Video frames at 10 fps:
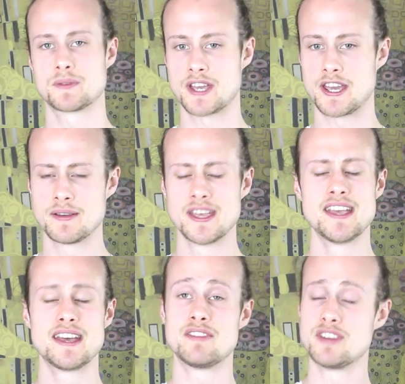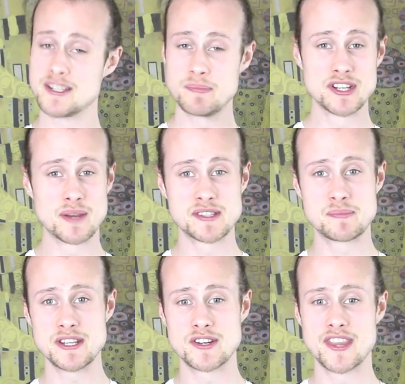Okay, and if you need to build up the
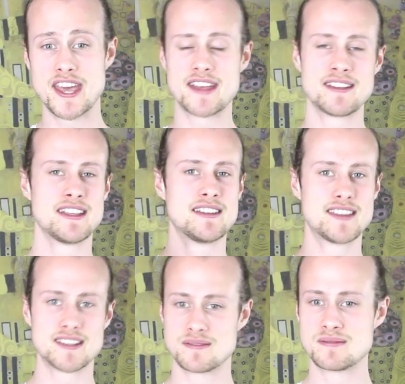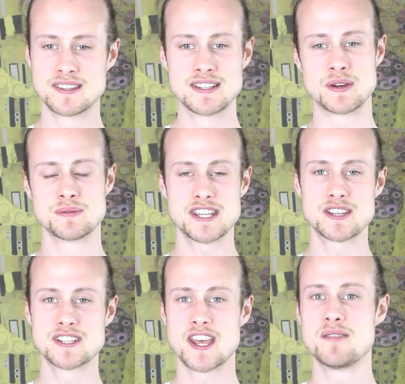speed on that, then, you know, take
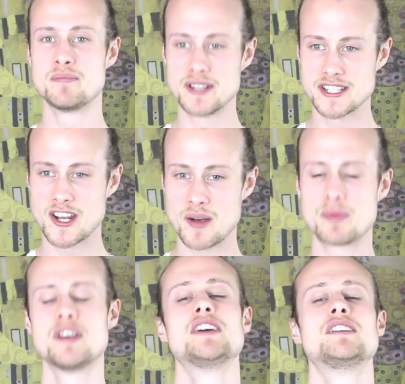your time, build it up.